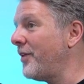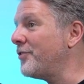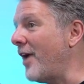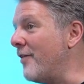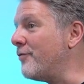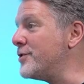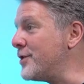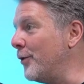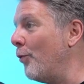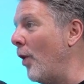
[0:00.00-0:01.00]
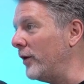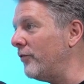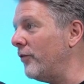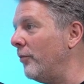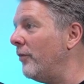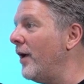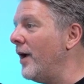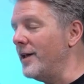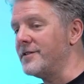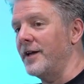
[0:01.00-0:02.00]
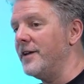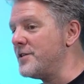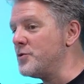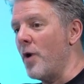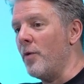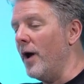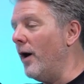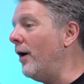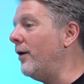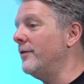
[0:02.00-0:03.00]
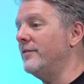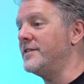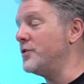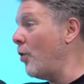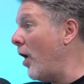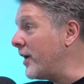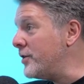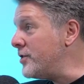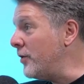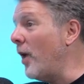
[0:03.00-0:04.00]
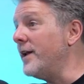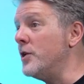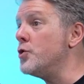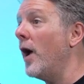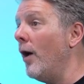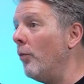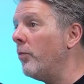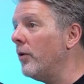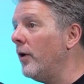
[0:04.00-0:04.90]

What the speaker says: to every single one of them and say, this is where we are, this is what I can do, I need your help.